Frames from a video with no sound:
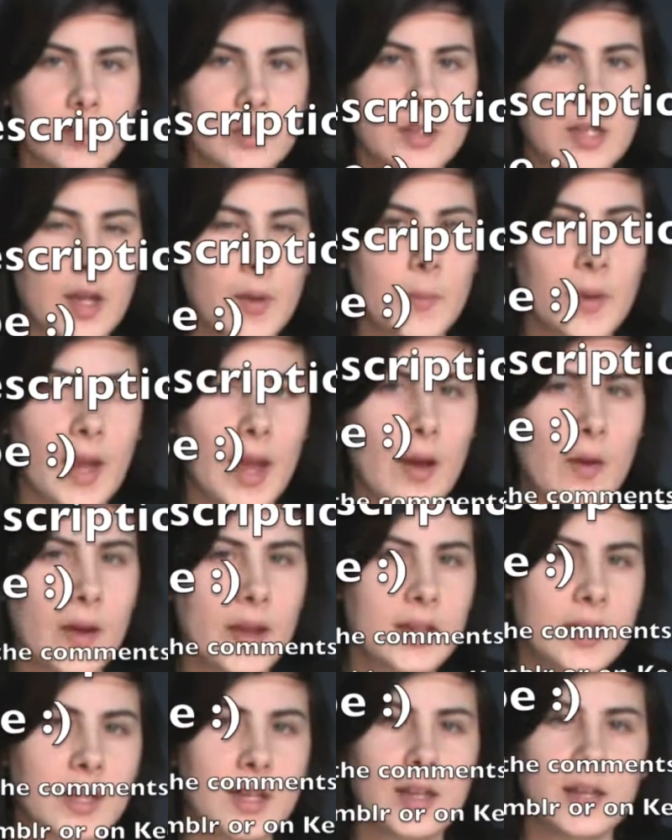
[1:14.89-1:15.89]
Tell me how
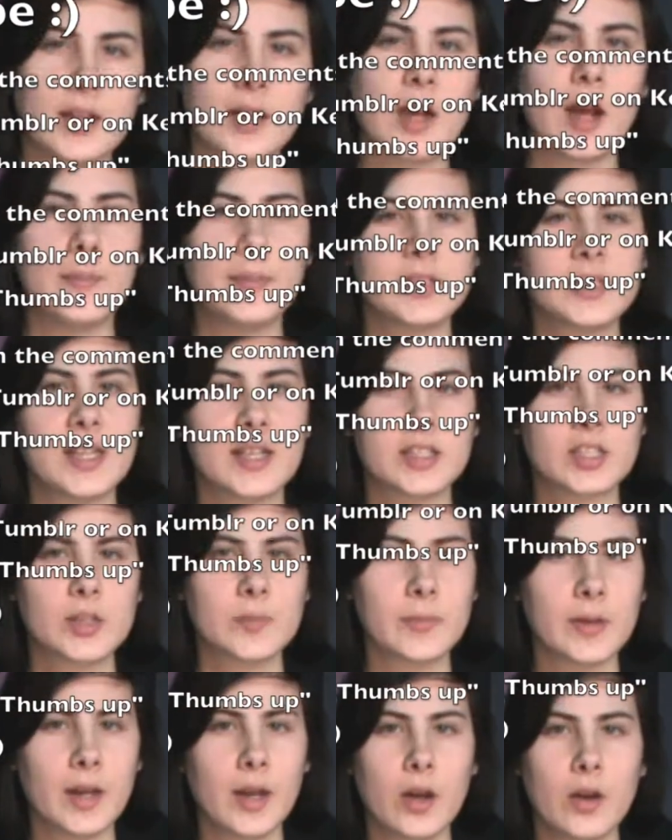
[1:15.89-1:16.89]
I did in the comment
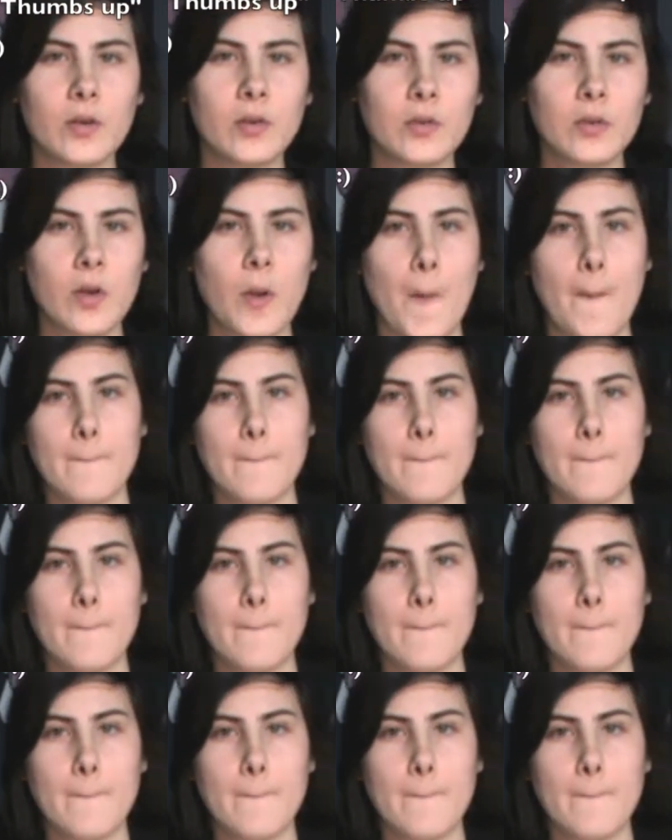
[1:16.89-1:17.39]
section below.